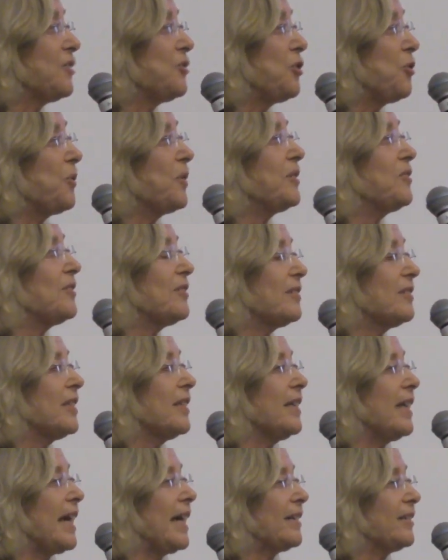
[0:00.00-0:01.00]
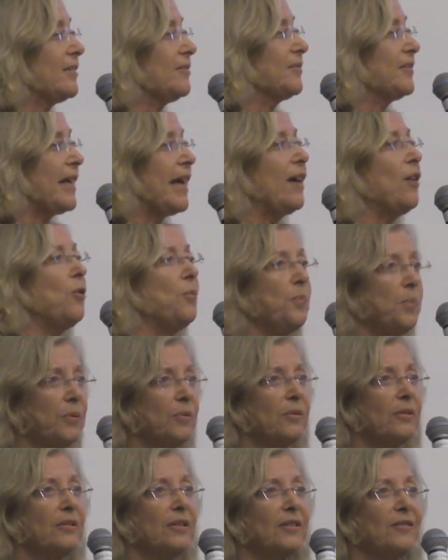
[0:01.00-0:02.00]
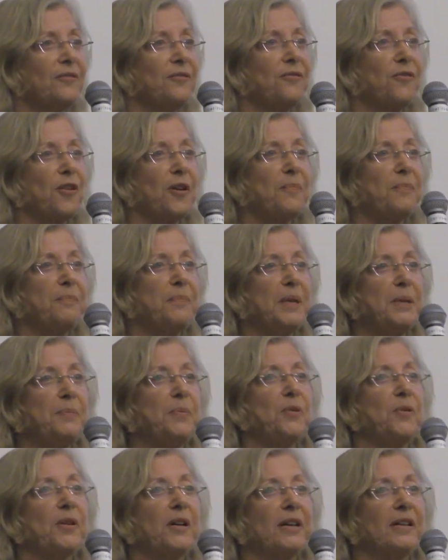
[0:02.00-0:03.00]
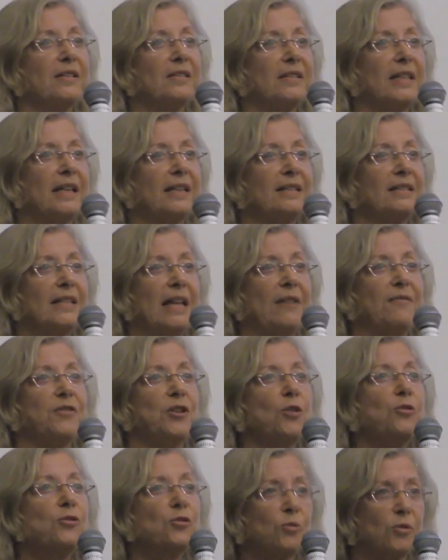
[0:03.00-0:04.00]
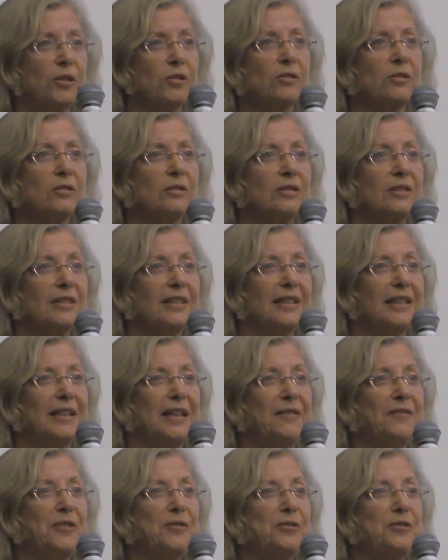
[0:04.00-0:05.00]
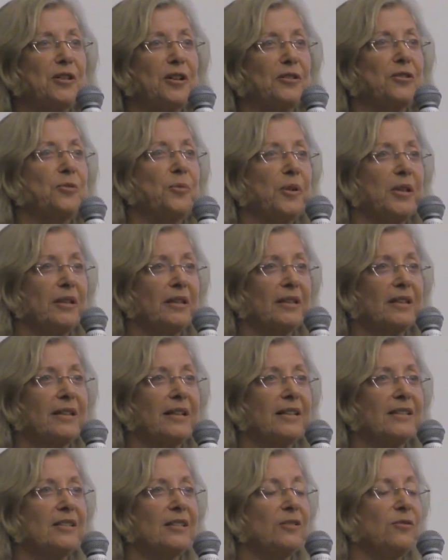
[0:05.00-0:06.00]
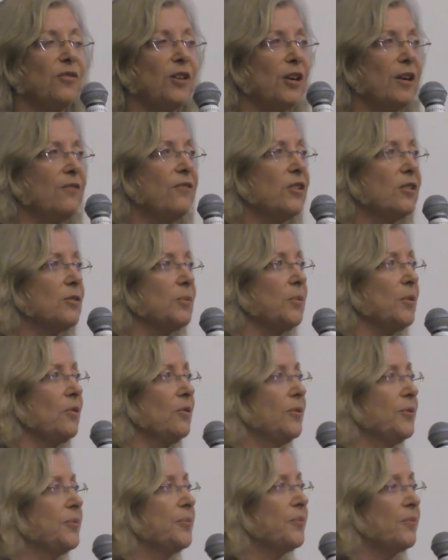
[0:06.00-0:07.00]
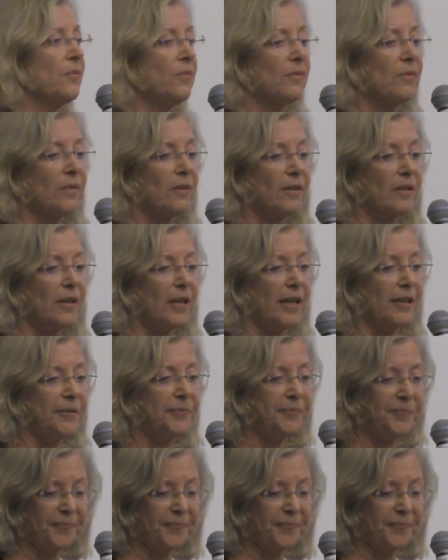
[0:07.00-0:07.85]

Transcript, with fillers: do it to get help from people, because they have no choice if you start tweeting, because it's very visible, okay?